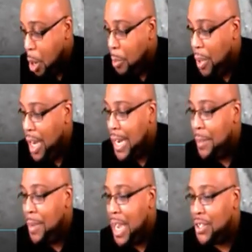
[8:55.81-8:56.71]
But let
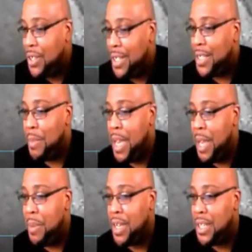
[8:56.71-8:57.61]
me ask you this,
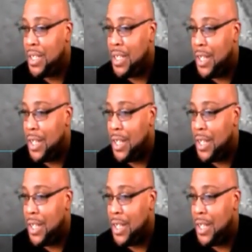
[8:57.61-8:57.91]
man, because